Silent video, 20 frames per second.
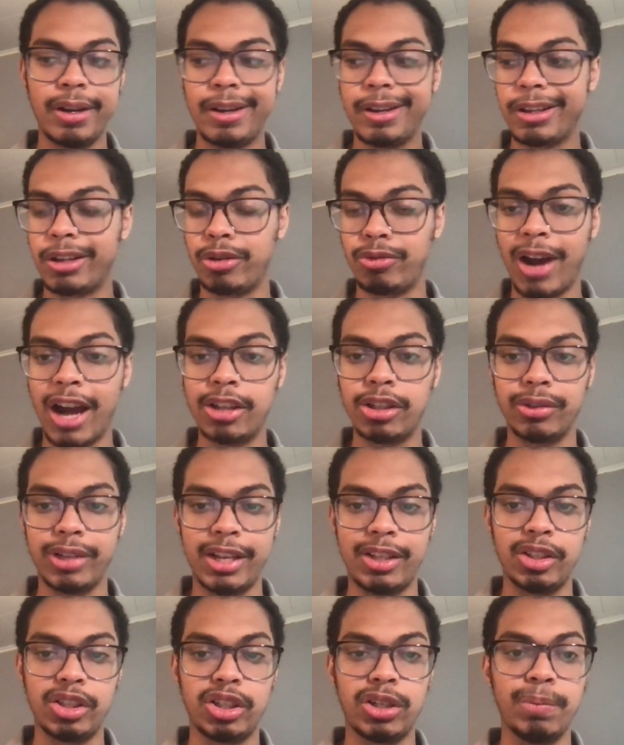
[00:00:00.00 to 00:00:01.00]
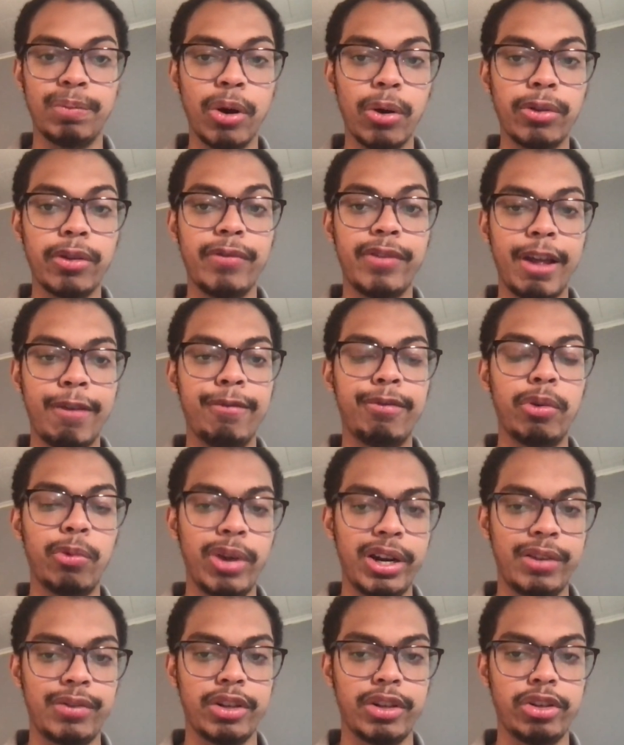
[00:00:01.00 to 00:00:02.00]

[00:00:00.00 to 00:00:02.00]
Congratulations to both of them for winning the